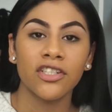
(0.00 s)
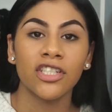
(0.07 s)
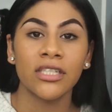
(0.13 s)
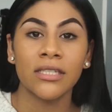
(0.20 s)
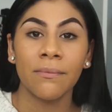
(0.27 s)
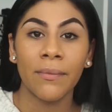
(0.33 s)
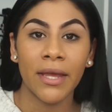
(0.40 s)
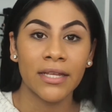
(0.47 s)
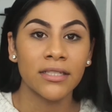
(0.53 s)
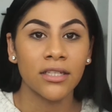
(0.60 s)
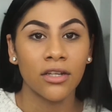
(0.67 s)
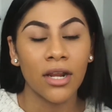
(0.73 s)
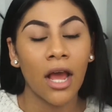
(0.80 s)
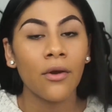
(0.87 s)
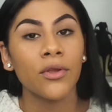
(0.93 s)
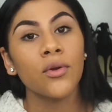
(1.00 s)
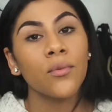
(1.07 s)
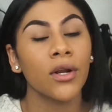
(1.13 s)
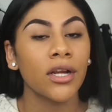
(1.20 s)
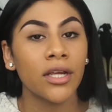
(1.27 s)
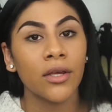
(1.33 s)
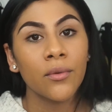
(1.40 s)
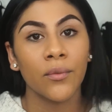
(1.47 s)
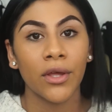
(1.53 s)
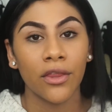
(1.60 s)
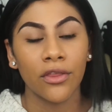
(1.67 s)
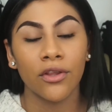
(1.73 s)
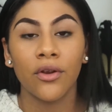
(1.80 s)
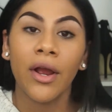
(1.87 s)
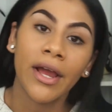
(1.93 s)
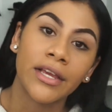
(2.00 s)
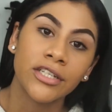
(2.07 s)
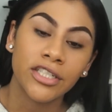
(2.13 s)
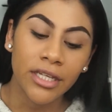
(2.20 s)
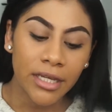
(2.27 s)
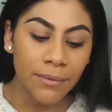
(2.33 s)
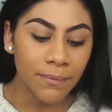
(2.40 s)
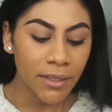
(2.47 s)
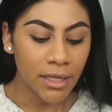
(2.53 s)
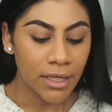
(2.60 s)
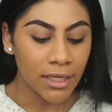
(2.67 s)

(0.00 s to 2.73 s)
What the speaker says: It just depends on how you work it with your eye shape.